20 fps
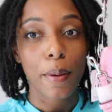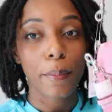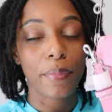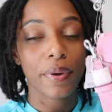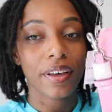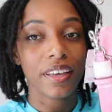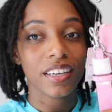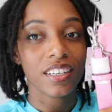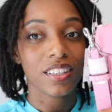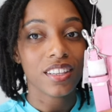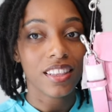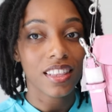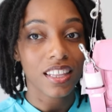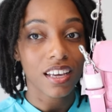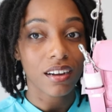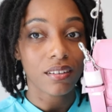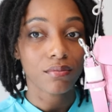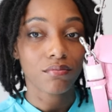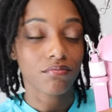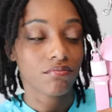But
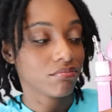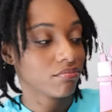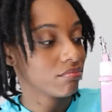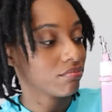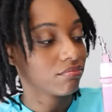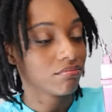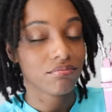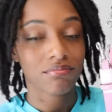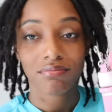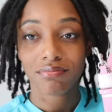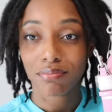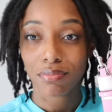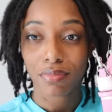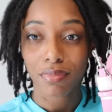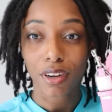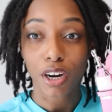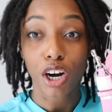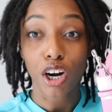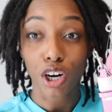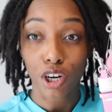
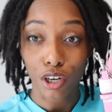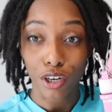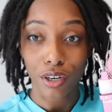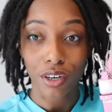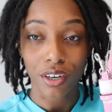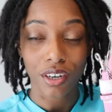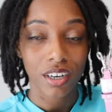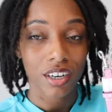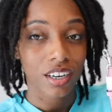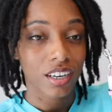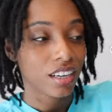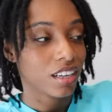her,